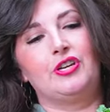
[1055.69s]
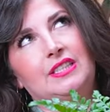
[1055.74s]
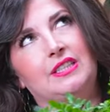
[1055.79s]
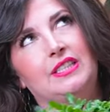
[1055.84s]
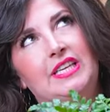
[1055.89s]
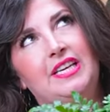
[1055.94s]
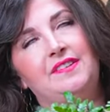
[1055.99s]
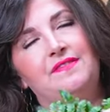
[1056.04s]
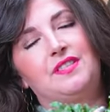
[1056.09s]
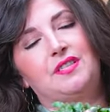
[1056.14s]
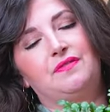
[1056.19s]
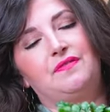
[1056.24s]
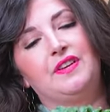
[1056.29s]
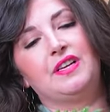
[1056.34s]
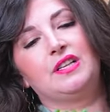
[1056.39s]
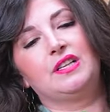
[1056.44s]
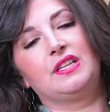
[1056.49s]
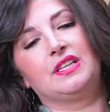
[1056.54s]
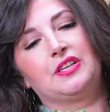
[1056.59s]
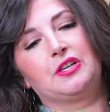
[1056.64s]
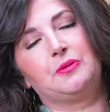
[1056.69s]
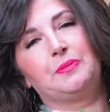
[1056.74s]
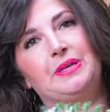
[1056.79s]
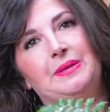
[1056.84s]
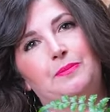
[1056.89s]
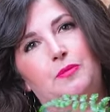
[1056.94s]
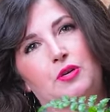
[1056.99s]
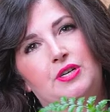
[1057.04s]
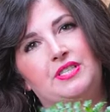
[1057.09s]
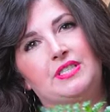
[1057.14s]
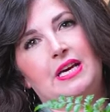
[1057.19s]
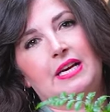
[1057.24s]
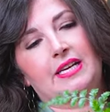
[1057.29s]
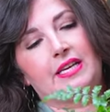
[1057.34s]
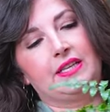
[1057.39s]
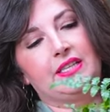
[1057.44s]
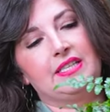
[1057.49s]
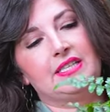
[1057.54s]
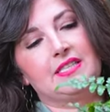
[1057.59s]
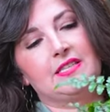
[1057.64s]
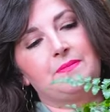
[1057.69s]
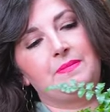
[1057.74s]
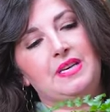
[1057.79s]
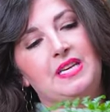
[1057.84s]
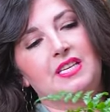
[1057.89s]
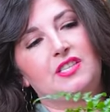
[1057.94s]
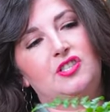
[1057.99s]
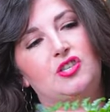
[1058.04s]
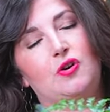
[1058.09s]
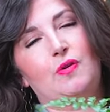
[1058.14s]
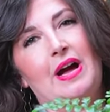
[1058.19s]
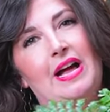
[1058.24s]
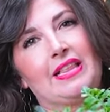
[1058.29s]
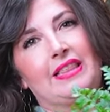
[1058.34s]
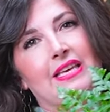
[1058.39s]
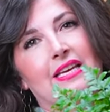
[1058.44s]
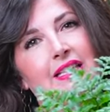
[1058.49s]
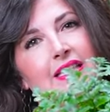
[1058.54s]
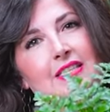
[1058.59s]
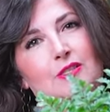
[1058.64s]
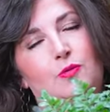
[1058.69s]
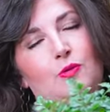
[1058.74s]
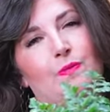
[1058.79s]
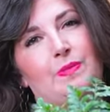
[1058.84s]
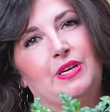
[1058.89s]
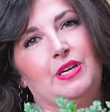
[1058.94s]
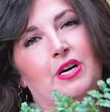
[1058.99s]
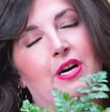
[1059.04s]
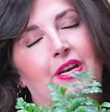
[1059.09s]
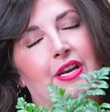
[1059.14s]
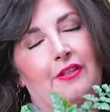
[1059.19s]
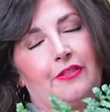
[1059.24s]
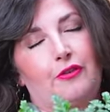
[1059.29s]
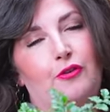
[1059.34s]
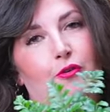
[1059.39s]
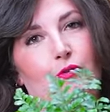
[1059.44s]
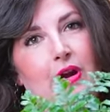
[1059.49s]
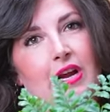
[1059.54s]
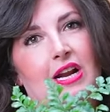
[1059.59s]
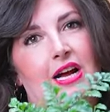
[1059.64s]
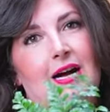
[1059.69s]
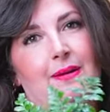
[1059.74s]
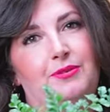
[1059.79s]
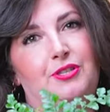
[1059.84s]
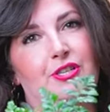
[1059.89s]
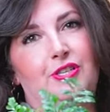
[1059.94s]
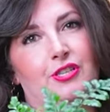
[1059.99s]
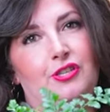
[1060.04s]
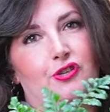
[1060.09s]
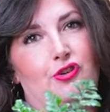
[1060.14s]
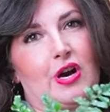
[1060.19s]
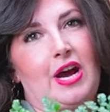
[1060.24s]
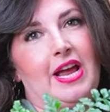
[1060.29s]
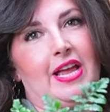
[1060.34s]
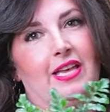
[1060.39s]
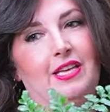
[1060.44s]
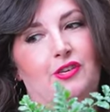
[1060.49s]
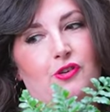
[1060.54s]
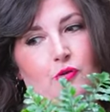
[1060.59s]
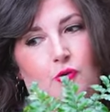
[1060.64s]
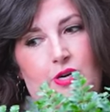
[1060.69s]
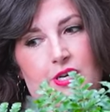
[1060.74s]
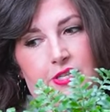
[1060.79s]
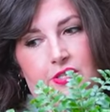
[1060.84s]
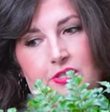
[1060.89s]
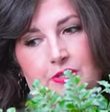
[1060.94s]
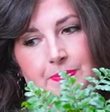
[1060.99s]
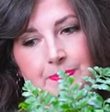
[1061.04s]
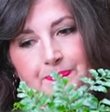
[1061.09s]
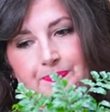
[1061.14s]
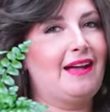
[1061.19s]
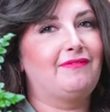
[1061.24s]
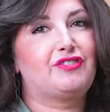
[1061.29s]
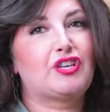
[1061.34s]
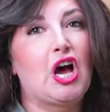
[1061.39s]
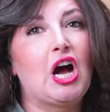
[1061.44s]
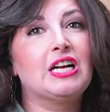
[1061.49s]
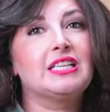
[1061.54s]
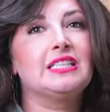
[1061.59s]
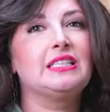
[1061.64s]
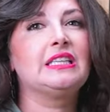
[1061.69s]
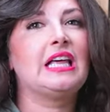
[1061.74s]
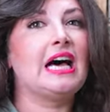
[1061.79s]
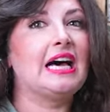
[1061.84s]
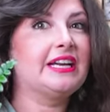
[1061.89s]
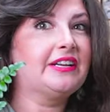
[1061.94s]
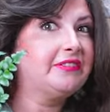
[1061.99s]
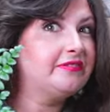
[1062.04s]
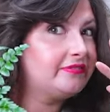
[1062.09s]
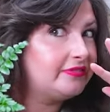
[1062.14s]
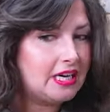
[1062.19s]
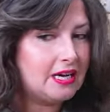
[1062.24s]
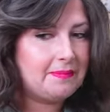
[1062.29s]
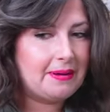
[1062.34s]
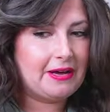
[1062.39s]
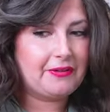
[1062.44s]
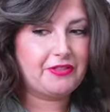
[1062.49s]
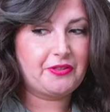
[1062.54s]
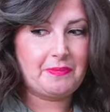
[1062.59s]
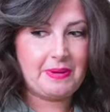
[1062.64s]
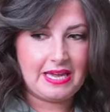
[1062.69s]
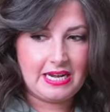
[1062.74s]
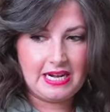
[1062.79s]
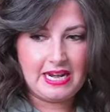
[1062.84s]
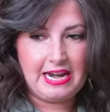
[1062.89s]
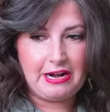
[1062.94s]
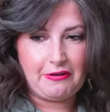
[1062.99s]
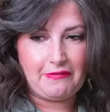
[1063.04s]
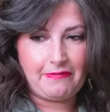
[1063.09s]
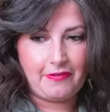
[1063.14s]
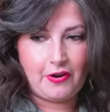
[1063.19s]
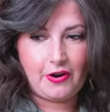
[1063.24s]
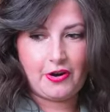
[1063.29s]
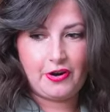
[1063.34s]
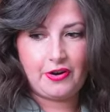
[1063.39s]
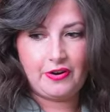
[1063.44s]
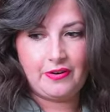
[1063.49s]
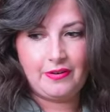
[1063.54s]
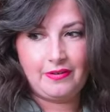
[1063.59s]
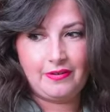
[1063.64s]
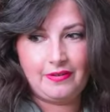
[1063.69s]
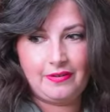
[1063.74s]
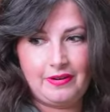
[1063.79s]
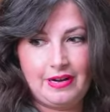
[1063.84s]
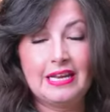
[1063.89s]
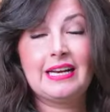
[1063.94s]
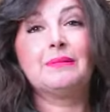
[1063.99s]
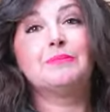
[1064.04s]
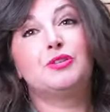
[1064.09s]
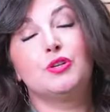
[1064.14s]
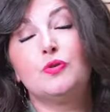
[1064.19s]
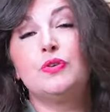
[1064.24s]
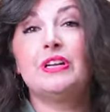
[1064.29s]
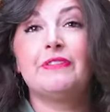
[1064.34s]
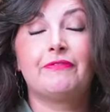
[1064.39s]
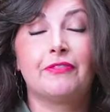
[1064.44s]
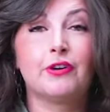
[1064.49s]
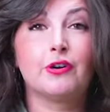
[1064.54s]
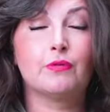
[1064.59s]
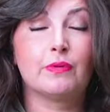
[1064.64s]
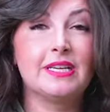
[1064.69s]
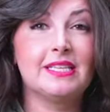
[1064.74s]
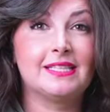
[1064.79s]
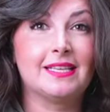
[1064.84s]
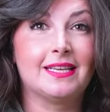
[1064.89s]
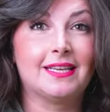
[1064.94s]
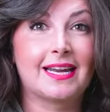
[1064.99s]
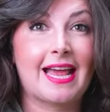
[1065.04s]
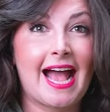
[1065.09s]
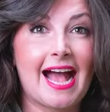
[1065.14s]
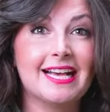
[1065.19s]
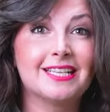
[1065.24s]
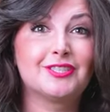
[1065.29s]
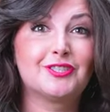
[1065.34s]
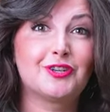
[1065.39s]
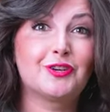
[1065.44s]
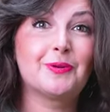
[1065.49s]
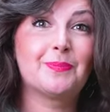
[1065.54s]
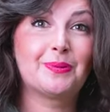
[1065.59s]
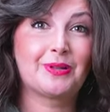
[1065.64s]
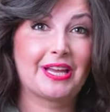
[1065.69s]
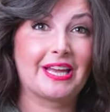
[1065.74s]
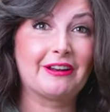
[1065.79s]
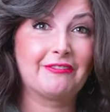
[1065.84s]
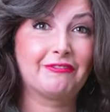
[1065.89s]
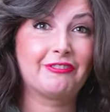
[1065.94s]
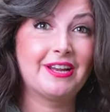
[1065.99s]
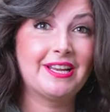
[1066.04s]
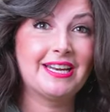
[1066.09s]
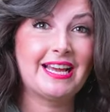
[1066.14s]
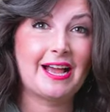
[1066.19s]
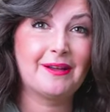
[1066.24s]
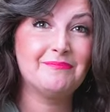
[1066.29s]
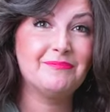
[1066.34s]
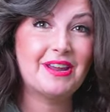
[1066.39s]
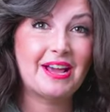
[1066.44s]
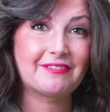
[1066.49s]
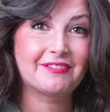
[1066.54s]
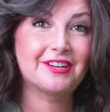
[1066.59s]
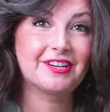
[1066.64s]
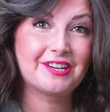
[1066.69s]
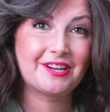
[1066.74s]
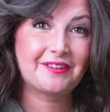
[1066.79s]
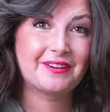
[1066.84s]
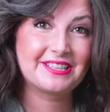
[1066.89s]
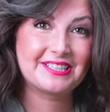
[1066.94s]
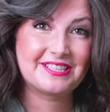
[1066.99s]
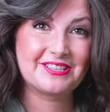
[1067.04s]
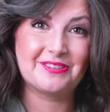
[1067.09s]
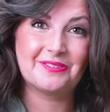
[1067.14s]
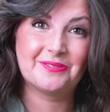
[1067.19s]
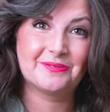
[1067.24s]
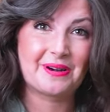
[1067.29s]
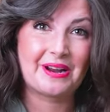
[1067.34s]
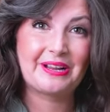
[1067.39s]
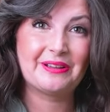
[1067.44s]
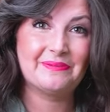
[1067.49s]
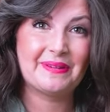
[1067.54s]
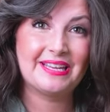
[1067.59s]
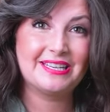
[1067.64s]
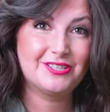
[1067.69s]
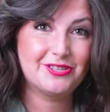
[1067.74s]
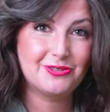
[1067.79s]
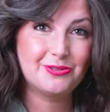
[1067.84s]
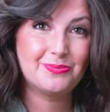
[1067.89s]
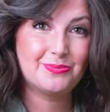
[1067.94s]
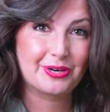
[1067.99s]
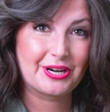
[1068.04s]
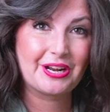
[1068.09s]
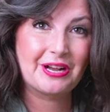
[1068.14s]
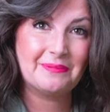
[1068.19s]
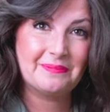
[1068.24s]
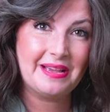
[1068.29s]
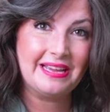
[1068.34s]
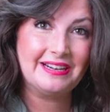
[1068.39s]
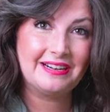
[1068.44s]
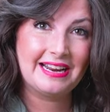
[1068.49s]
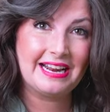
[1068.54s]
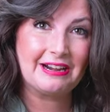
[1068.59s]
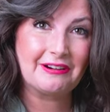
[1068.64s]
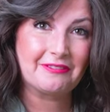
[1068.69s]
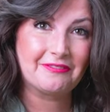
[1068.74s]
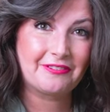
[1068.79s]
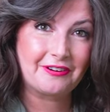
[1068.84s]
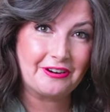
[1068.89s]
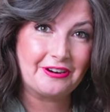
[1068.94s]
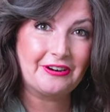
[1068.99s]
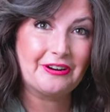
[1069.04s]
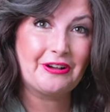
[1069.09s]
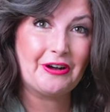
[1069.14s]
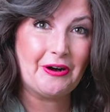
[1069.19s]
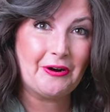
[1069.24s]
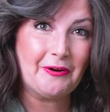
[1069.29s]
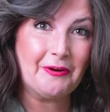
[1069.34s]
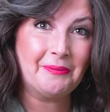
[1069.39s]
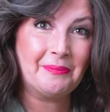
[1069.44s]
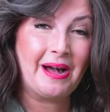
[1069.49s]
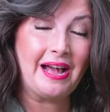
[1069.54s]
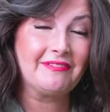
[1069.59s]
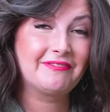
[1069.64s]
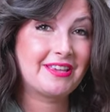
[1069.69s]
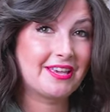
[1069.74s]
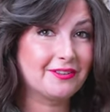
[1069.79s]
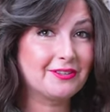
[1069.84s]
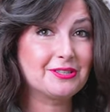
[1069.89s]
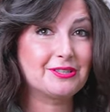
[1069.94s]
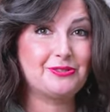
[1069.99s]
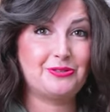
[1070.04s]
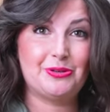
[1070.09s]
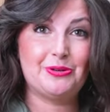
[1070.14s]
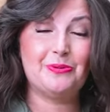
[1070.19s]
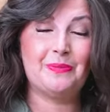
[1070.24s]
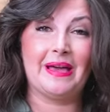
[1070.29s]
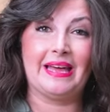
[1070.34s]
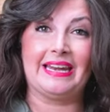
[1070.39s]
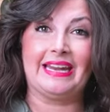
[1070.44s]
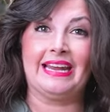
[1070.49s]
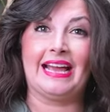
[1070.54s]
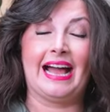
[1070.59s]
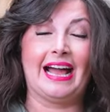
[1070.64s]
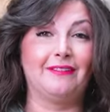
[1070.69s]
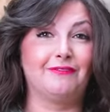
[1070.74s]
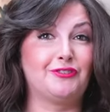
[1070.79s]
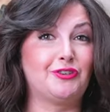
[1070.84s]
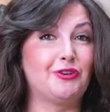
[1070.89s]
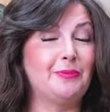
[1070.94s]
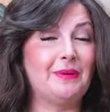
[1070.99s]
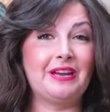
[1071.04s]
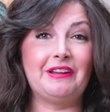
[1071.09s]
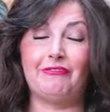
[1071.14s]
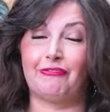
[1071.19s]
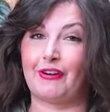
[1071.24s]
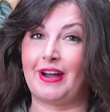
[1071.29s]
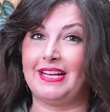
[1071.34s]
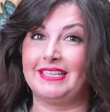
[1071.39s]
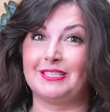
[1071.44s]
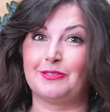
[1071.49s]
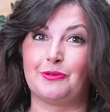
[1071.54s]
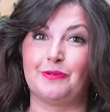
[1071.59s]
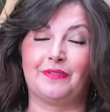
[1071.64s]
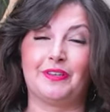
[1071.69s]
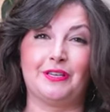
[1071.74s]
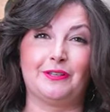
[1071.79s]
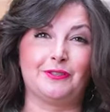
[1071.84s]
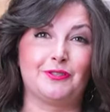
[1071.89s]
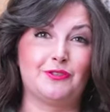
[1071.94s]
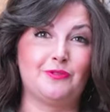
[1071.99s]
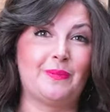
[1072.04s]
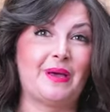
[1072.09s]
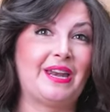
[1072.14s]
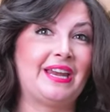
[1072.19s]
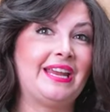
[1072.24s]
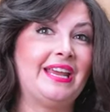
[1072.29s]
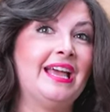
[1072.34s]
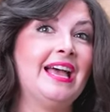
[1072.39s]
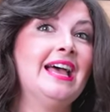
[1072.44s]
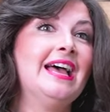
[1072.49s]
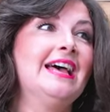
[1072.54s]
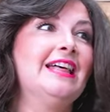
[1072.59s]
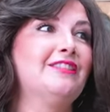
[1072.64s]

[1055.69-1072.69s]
The leaves feel a little bit more succulent to me, so I think this would be another great option to try indoors. I've talked a lot of about the maidenhair fern and I'm doing it for a reason. As your plant friend, I'm never going to recommend you bring a maiden hair fern home. I've killed too many. I have too many friends who have killed too many.